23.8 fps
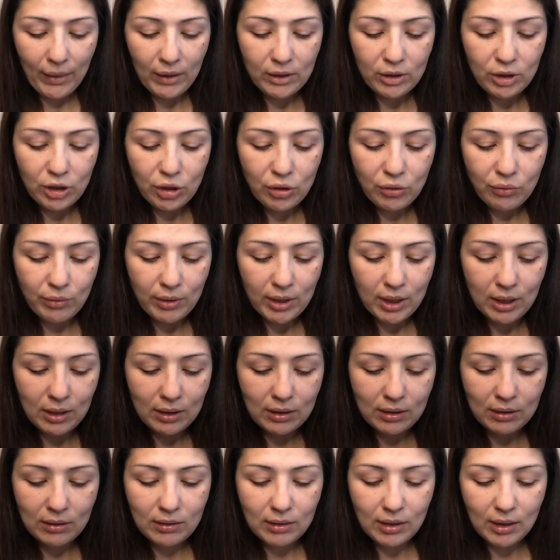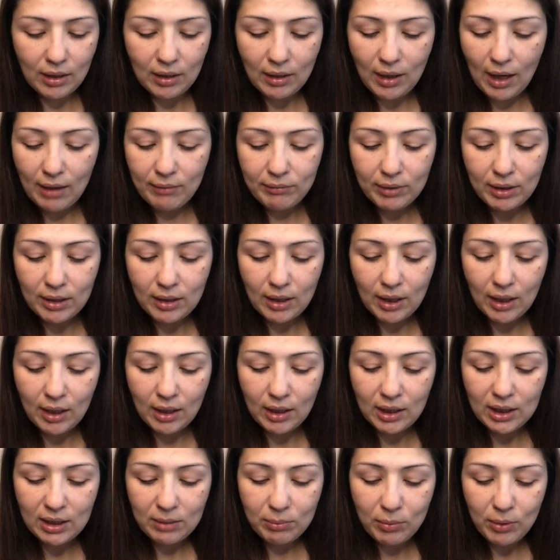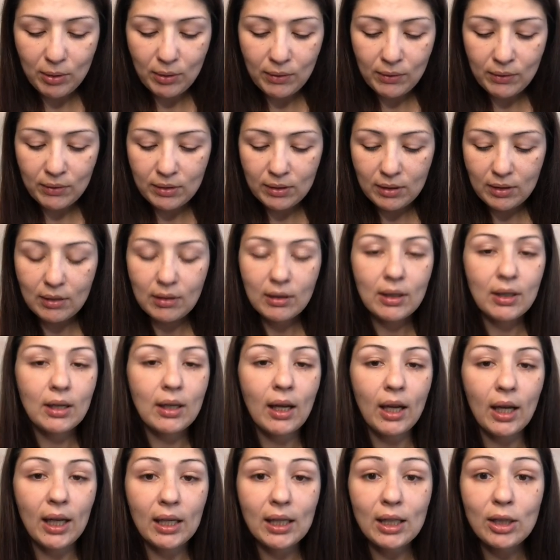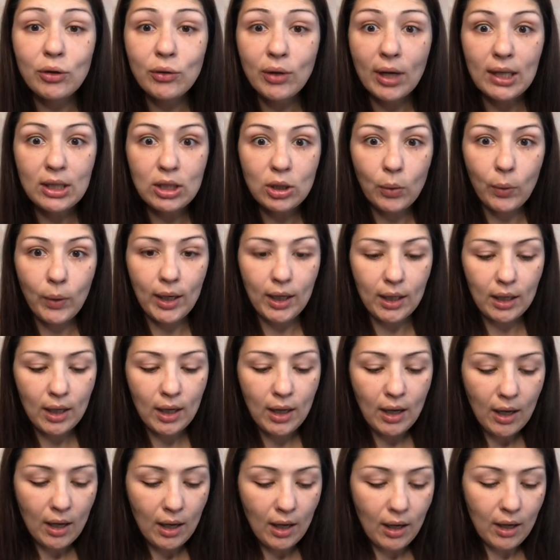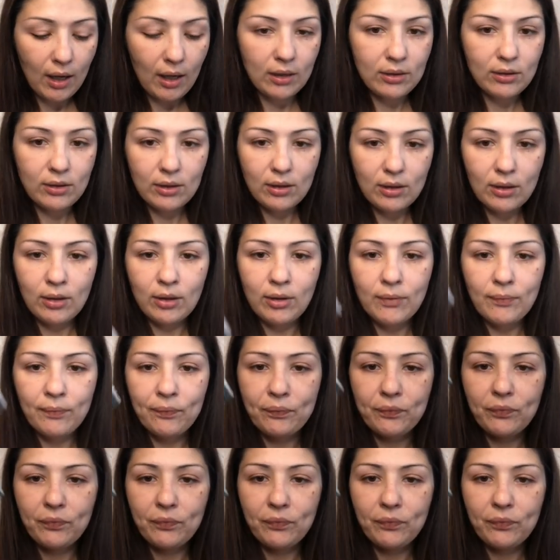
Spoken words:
shrinks everything, smooths, and it dries quick. So